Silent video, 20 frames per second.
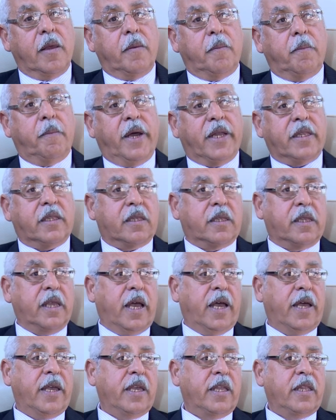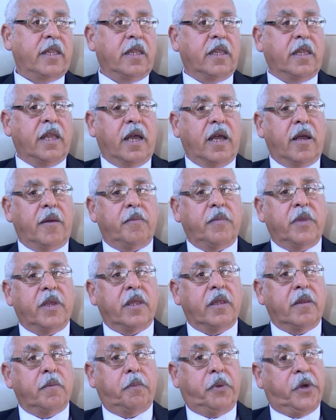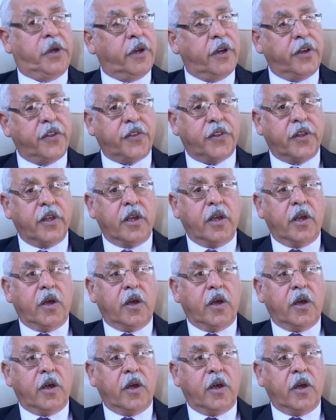But in Perth,